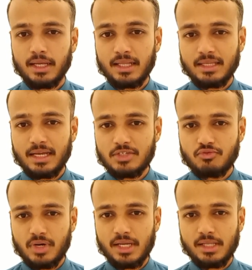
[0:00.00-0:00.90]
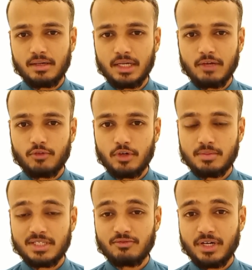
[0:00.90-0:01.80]
That's why learning verb
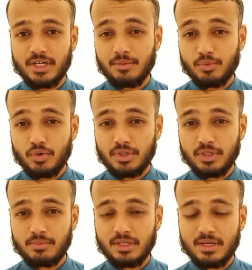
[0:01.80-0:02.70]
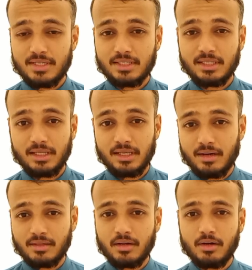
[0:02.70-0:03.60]
is very important because they are
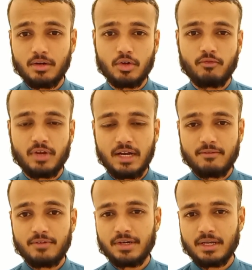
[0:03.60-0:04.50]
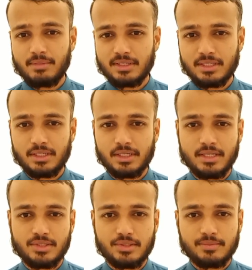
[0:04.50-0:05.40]
the heart of every Arabic
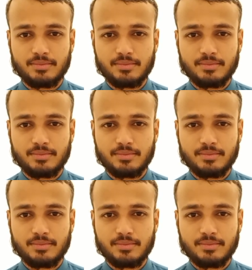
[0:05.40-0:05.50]
sentence.